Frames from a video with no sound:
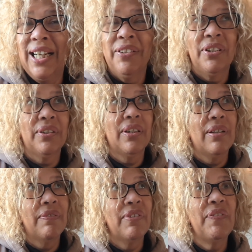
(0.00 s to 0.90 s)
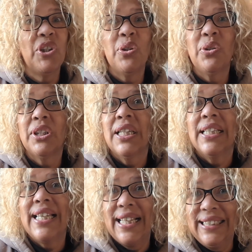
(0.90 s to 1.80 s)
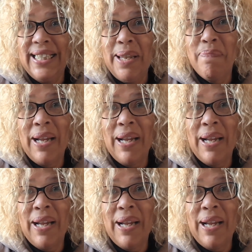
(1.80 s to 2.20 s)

I reviewed Let's Knit